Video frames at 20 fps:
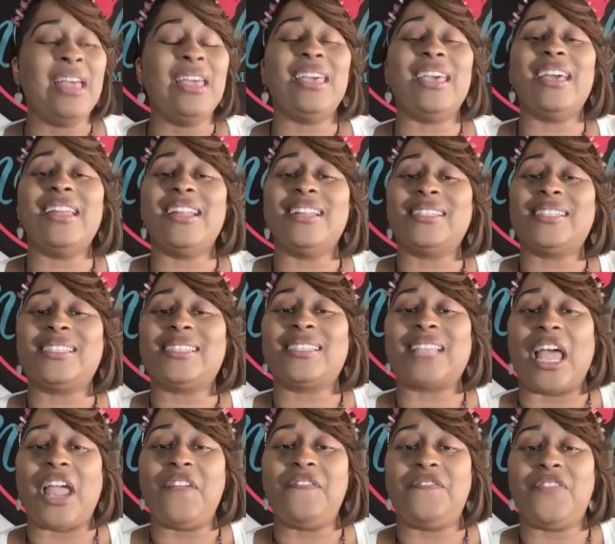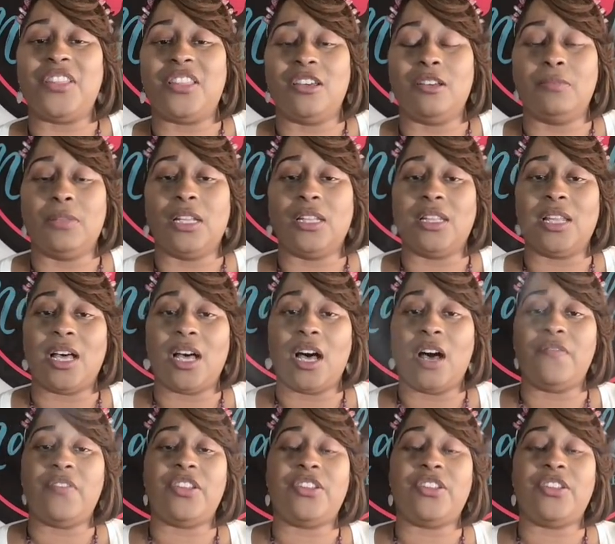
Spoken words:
It is safe for them to love